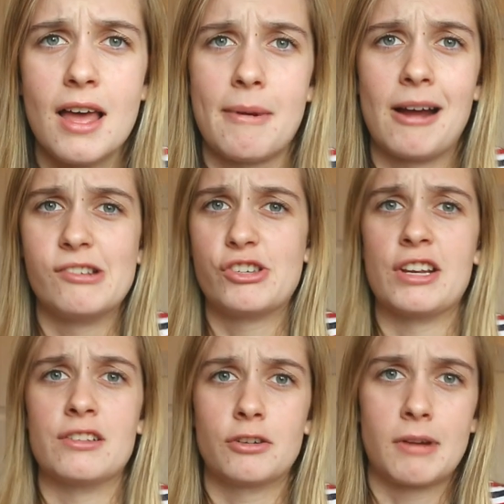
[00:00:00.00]
Apparently
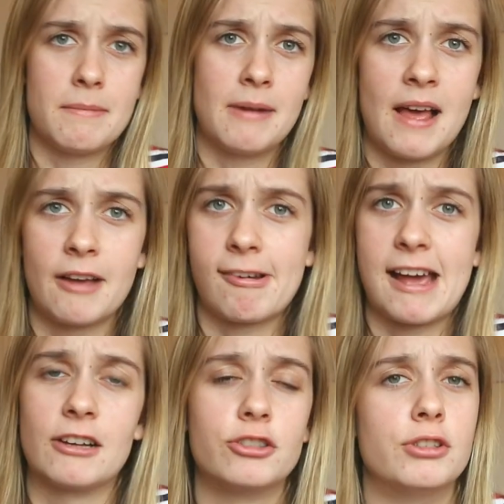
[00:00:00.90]
Jadon's a great player, great
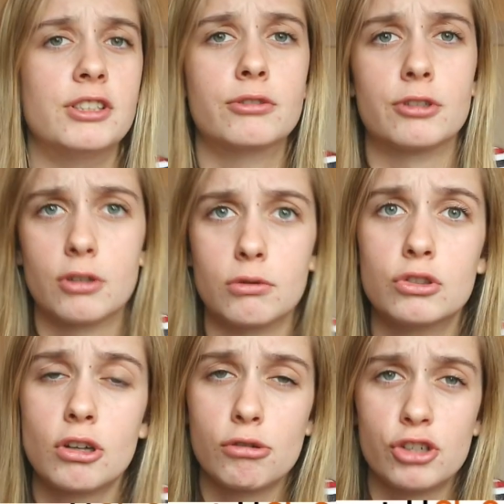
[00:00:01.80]
attitude, he's gone and told
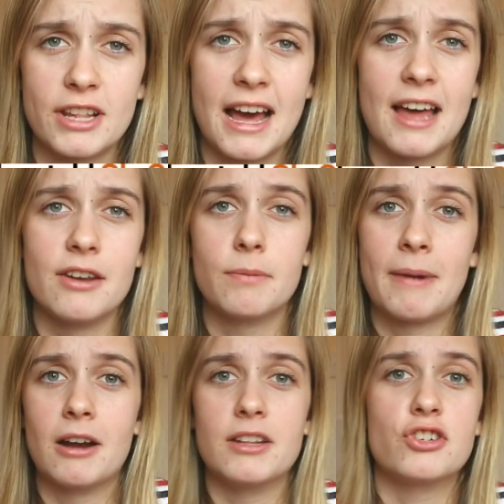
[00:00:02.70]
Solskjaer that and
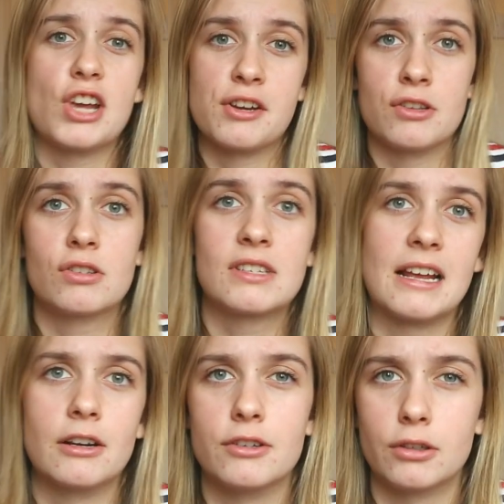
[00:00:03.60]
apparently Jadon's
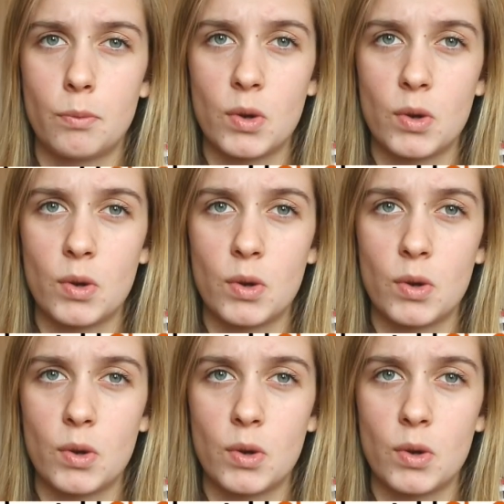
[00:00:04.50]
saying loads of good